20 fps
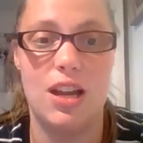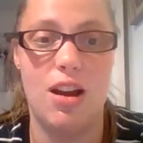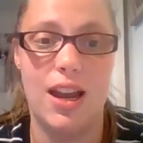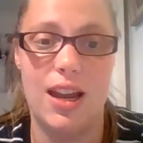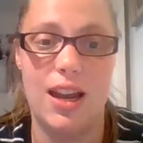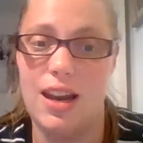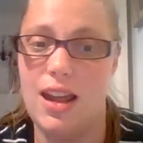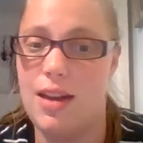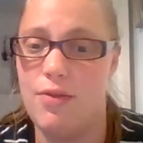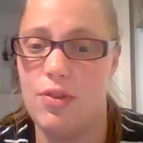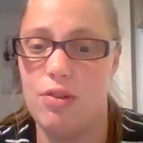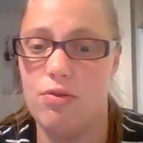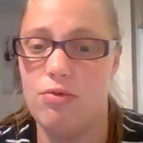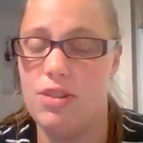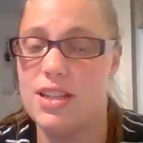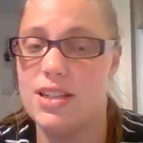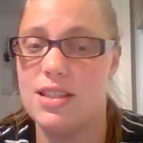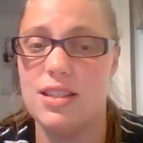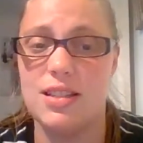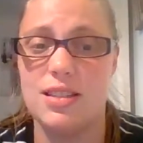I can have a
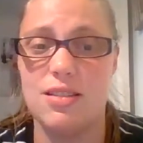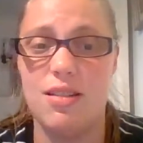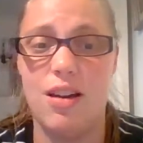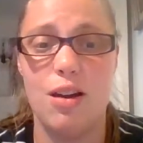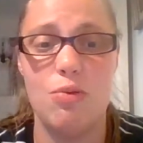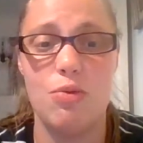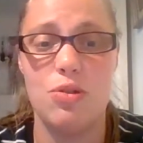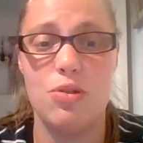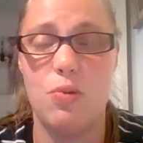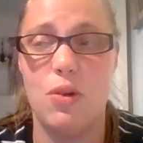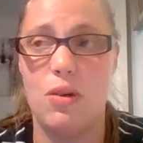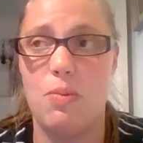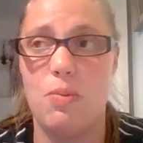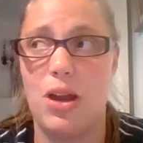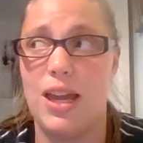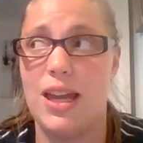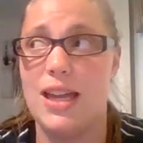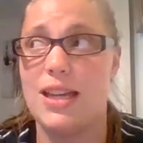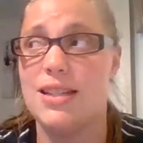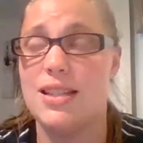restless night with one of my
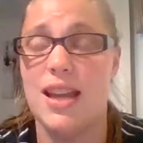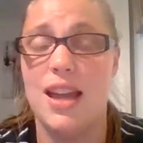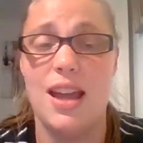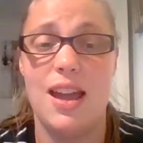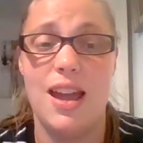kids